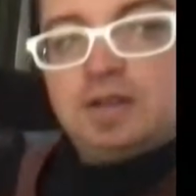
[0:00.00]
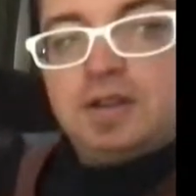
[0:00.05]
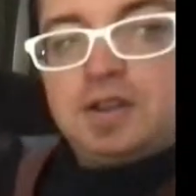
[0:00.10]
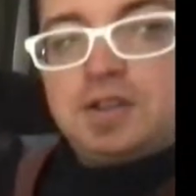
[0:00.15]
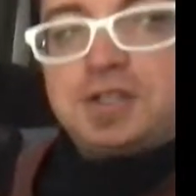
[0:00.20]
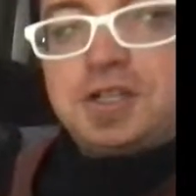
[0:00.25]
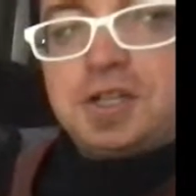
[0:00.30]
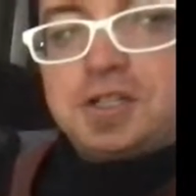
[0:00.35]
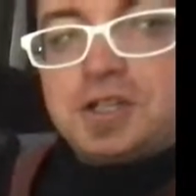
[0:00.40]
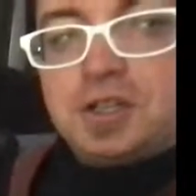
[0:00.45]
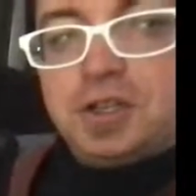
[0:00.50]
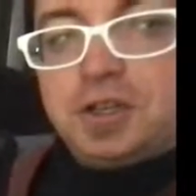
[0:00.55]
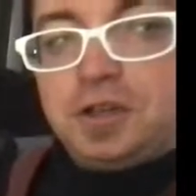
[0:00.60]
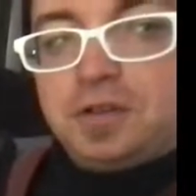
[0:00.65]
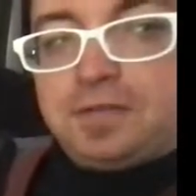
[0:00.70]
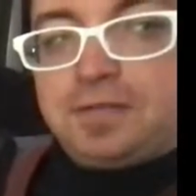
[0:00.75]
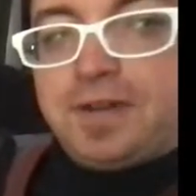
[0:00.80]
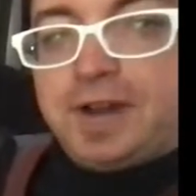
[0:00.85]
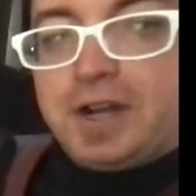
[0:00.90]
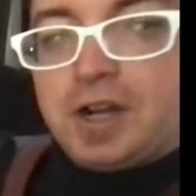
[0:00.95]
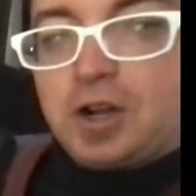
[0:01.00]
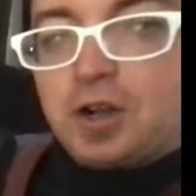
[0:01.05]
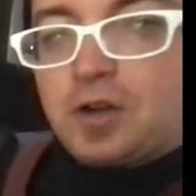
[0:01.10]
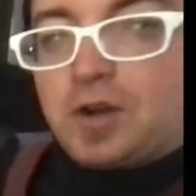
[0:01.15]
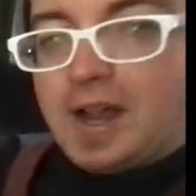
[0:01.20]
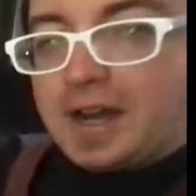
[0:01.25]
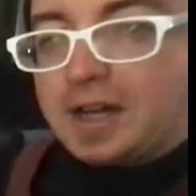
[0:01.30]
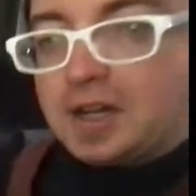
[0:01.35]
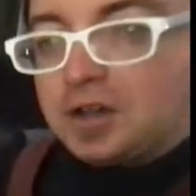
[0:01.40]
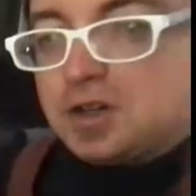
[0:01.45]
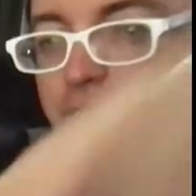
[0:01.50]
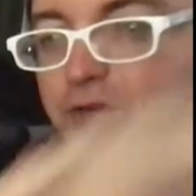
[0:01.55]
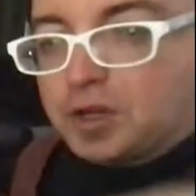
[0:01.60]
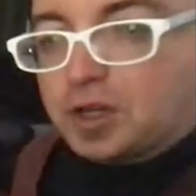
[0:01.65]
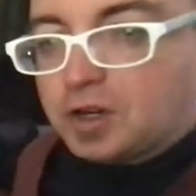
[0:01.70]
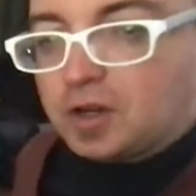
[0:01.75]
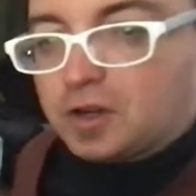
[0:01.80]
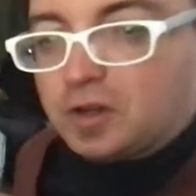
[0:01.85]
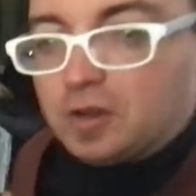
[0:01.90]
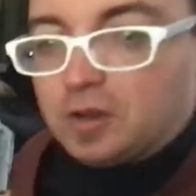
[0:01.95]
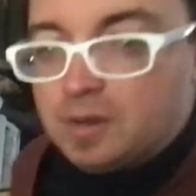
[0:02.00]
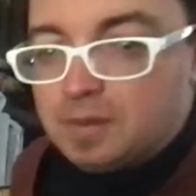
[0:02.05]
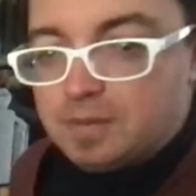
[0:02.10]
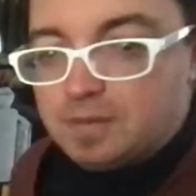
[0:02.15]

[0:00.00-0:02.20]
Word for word: she's a little firecracker of a girl.